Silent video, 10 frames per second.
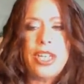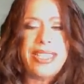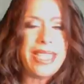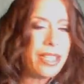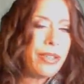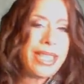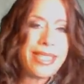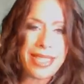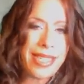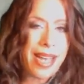Dedering
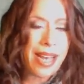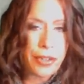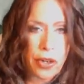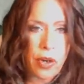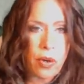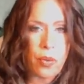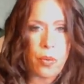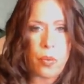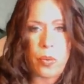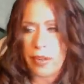did not know
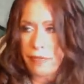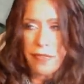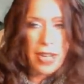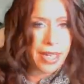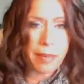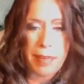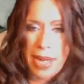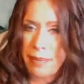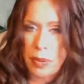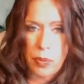what a fuck up
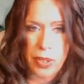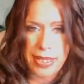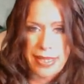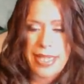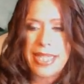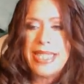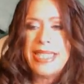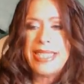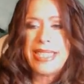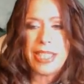Bobby was.
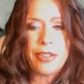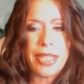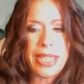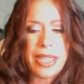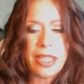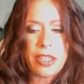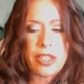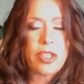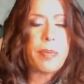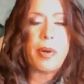Dedering
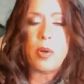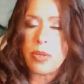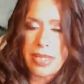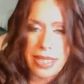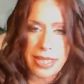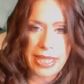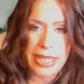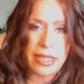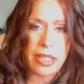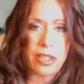
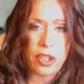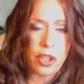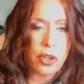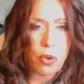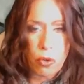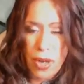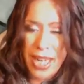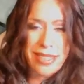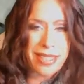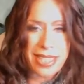supposedly, you know,
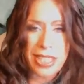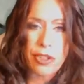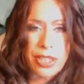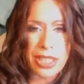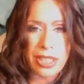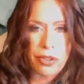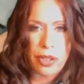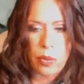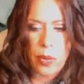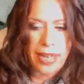Kratz steered Dedering away